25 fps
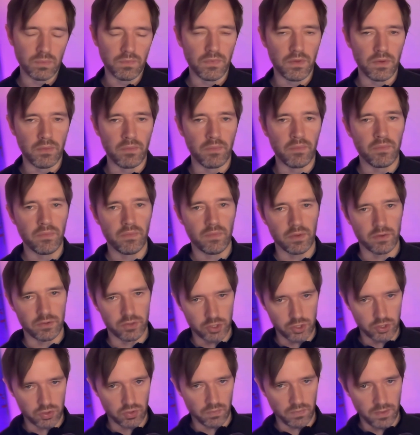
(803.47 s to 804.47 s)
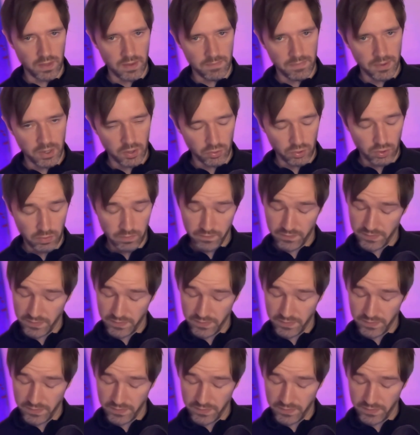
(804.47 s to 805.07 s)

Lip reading: their build-up.